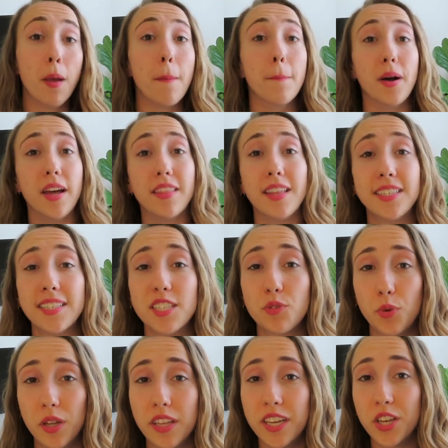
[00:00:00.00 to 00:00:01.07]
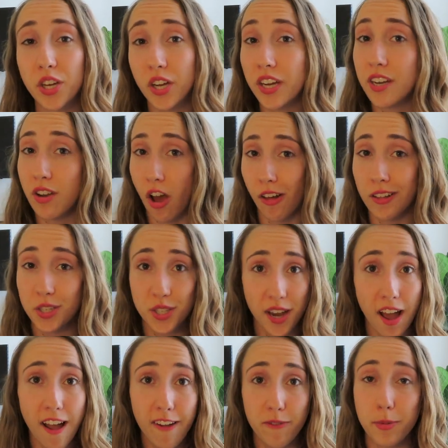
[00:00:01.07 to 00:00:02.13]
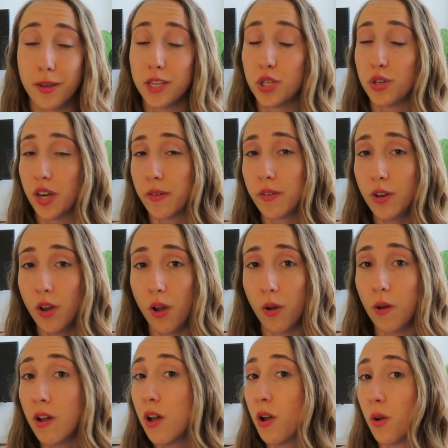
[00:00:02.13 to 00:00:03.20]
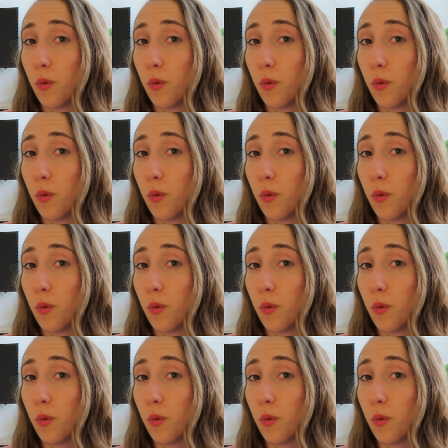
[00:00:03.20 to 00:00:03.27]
but this is really good knowledge to have because you never know